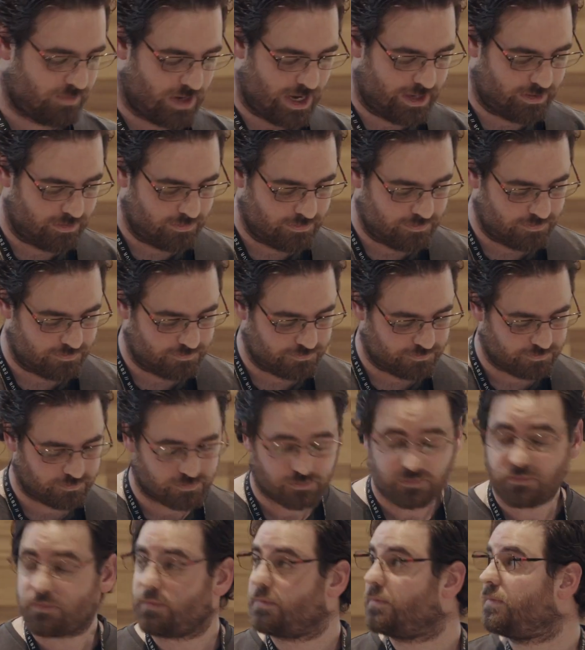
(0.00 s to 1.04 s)
right?
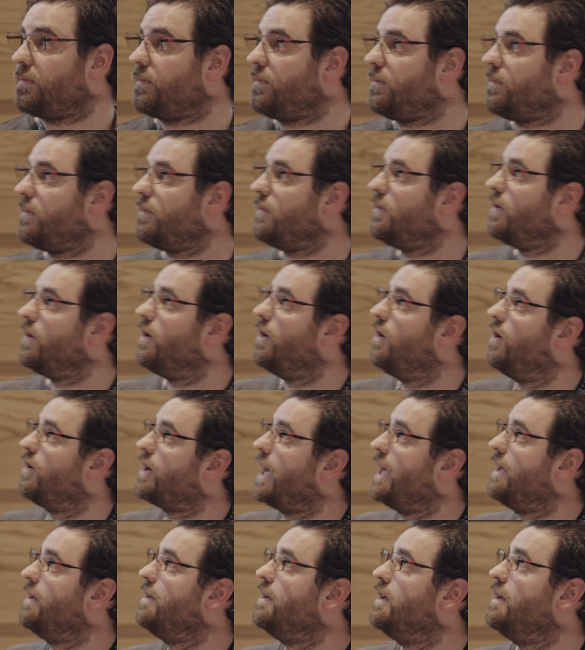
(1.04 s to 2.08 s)

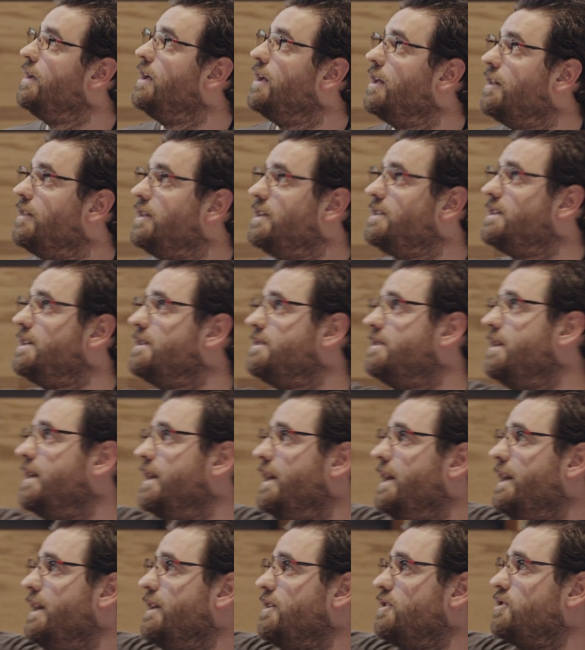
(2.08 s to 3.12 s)
Okay, this is
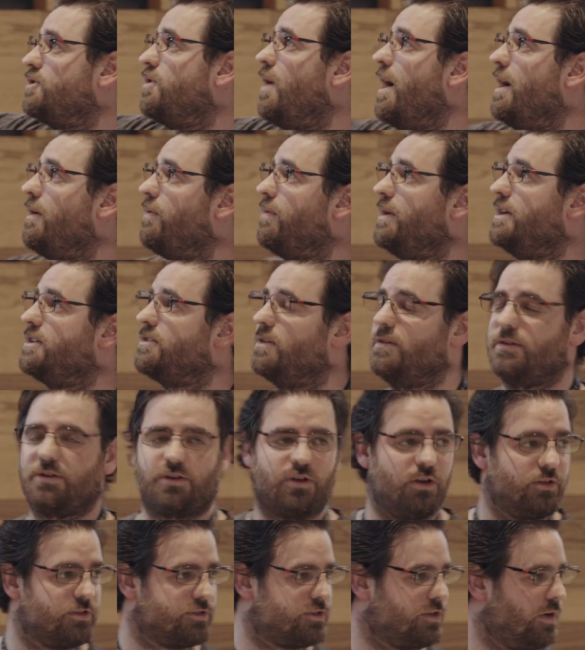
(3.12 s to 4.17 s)
the try reason
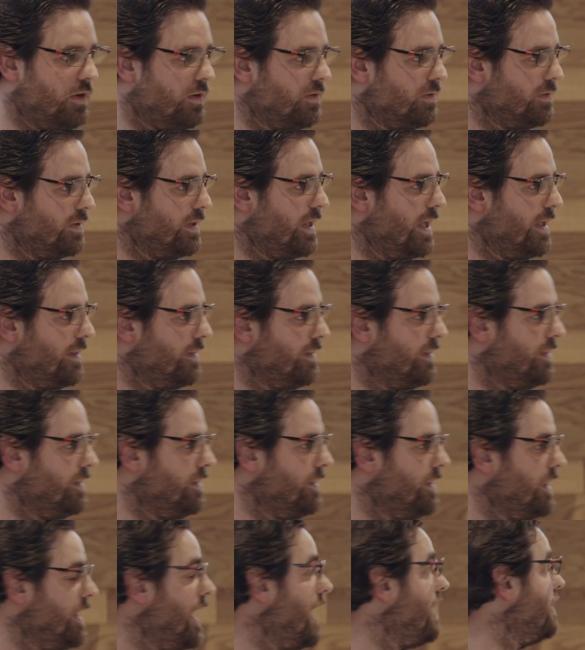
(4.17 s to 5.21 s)
console. The,
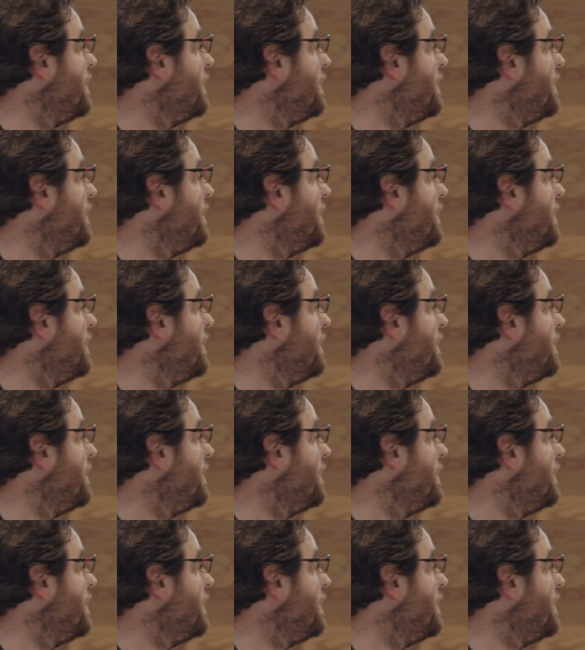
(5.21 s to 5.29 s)
the